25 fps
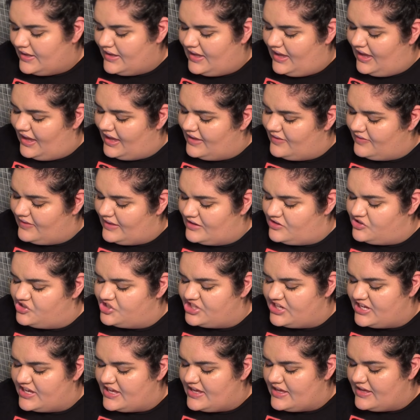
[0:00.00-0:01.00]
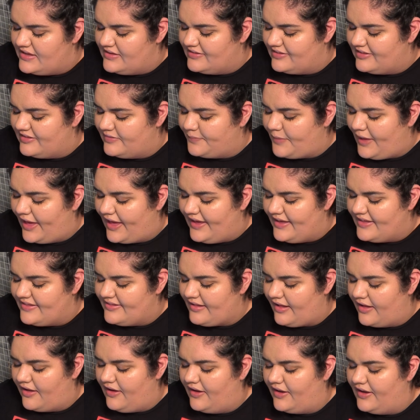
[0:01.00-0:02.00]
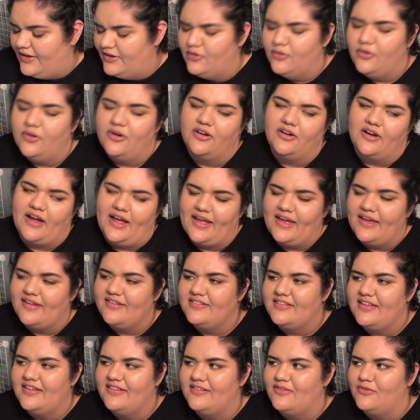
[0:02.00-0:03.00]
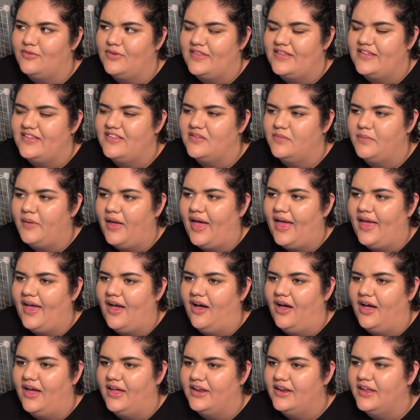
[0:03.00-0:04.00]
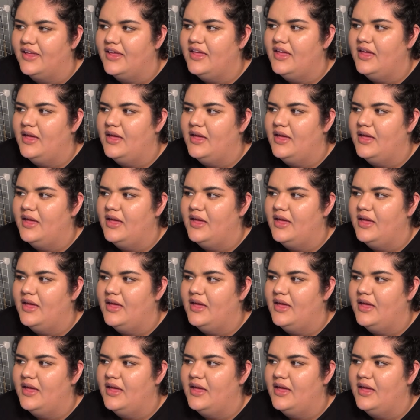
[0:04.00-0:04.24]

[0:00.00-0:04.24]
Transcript: And then she spies on, or I guess doesn't really spy on,